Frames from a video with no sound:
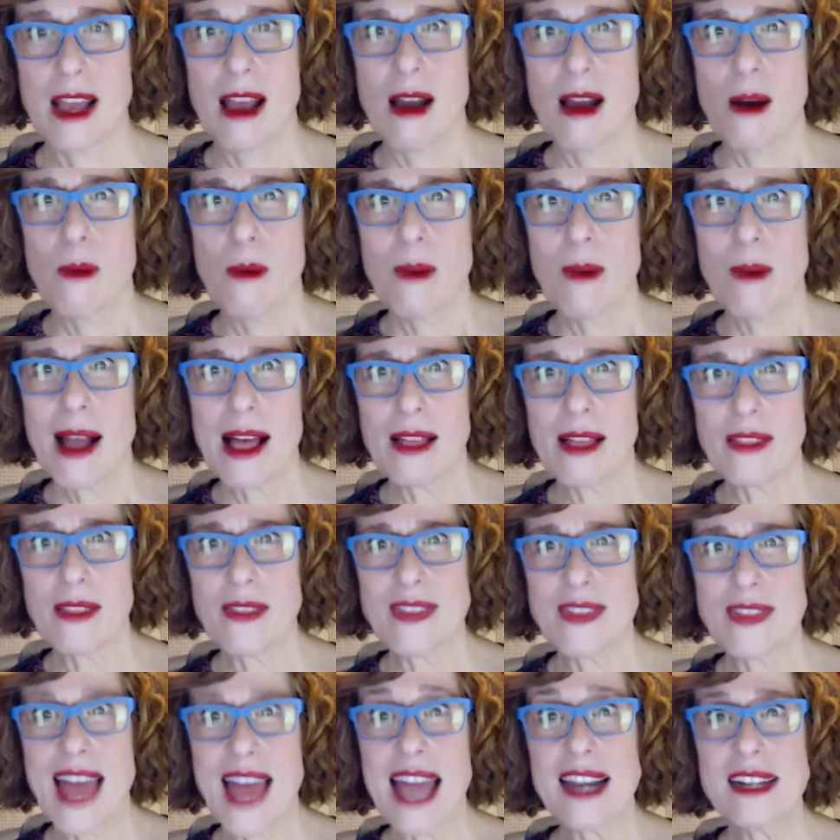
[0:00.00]
Wow,
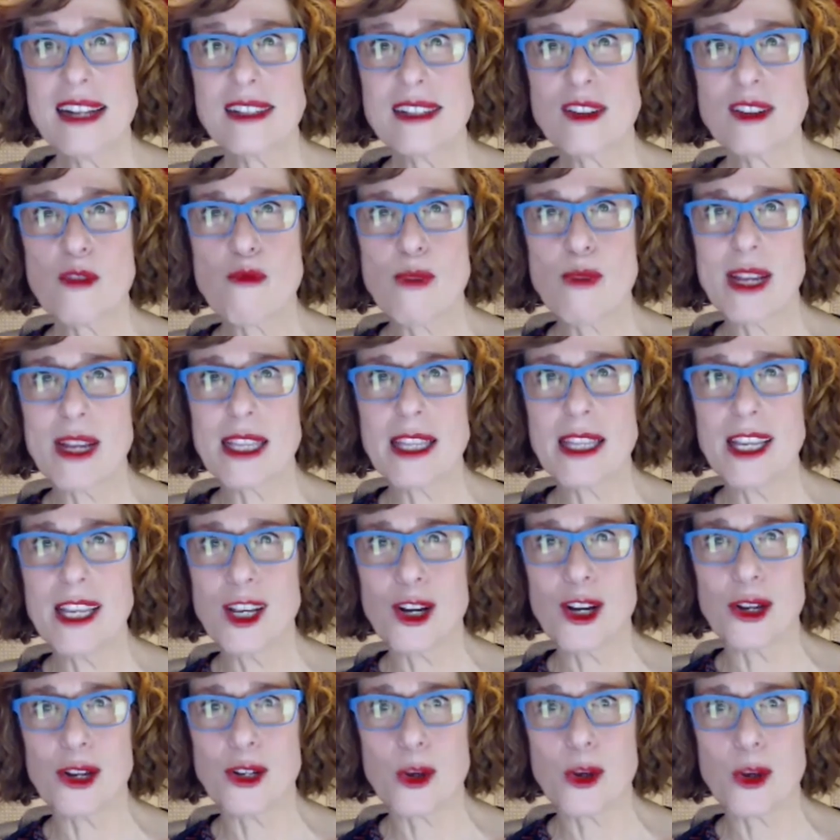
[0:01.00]
that is a really
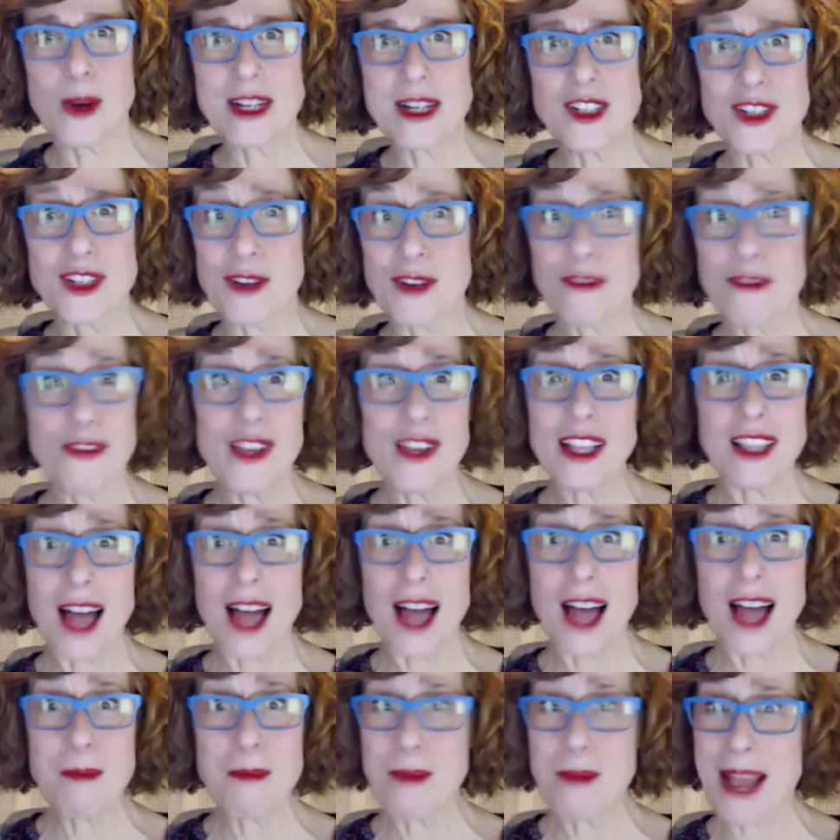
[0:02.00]
good question. Phil,
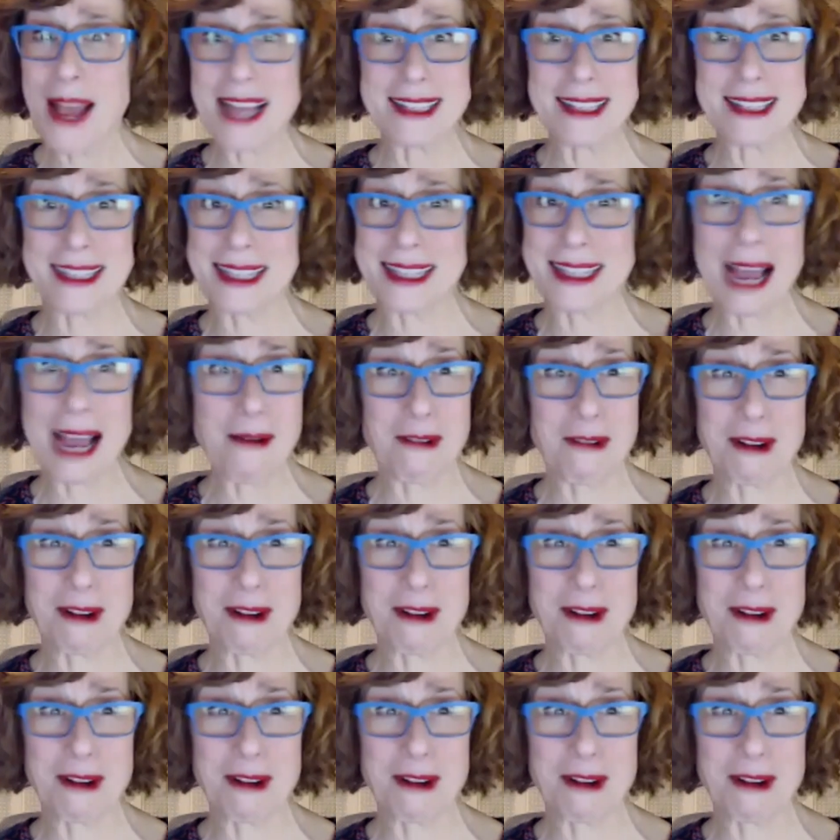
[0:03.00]
I'm passing that one